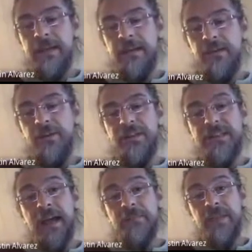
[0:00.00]
all the
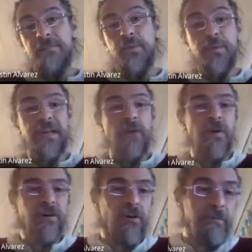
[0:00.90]
time improving
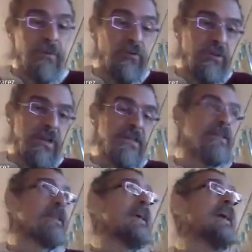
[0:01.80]
our
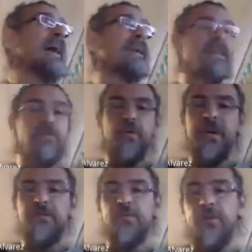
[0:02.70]
computers. And if we
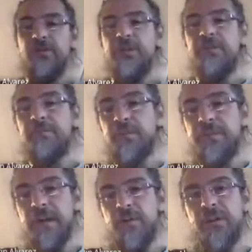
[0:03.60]
want to continue
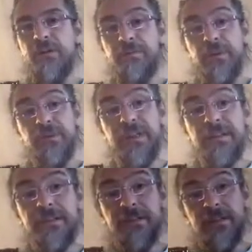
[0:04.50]
improving our
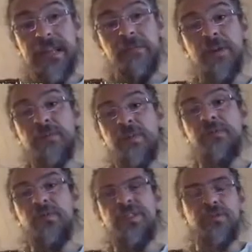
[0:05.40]
computers, what we
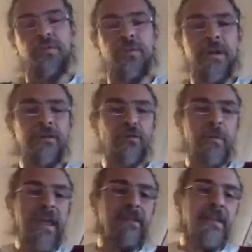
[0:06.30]
do is to
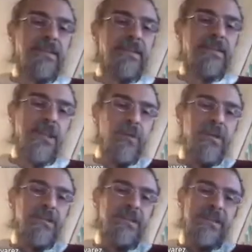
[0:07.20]
make the
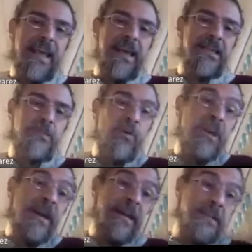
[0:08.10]
circuits
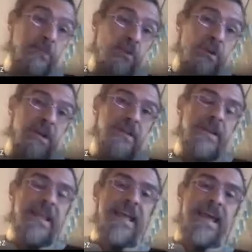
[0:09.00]
smaller and
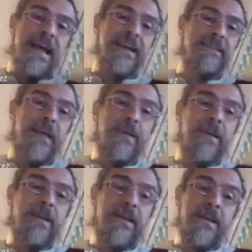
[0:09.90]
smaller.
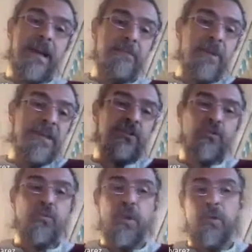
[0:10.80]
And very
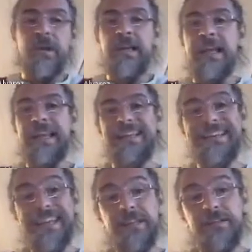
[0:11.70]
soon we will need